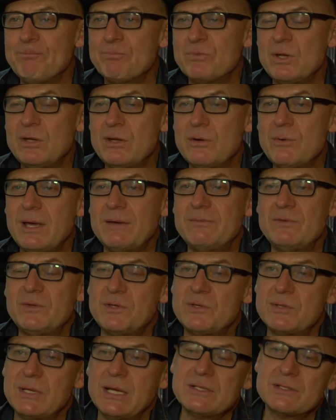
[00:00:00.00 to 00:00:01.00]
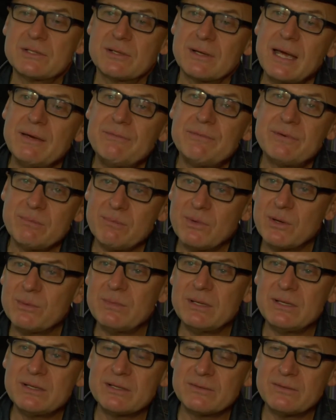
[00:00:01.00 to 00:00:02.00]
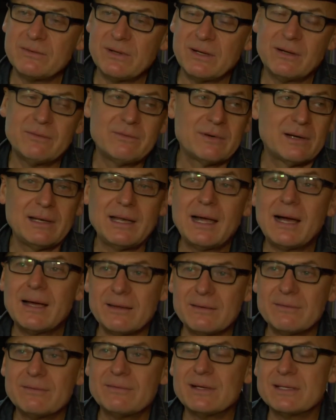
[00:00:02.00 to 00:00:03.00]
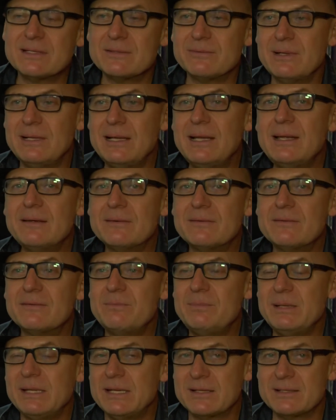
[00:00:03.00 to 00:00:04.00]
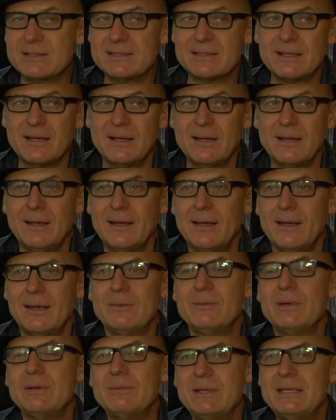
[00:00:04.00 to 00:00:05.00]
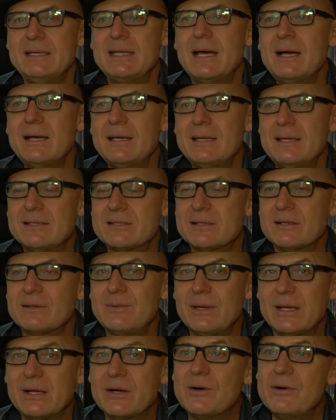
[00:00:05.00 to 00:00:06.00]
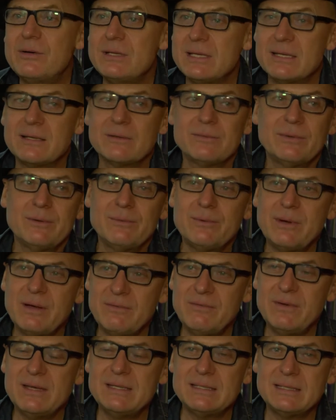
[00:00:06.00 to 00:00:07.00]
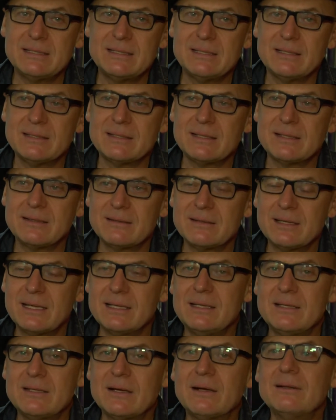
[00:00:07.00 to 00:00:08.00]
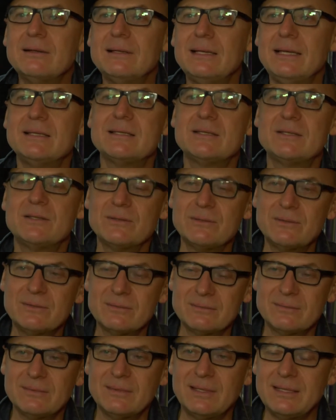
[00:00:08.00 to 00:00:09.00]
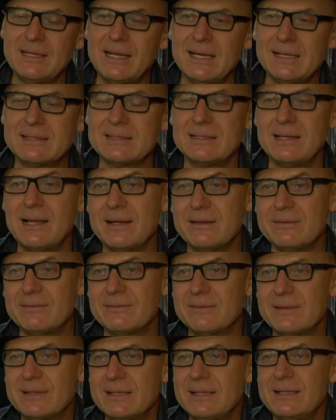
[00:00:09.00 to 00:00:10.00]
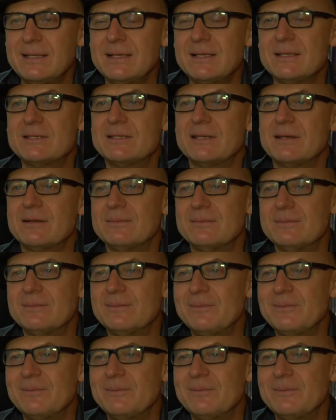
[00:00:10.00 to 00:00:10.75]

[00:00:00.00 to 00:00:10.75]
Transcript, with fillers: you know we have to treasure every moment of, of our life as we live because when we die it's all recorded and we, we revisit it and, and it all leads to the next life. And we so, take a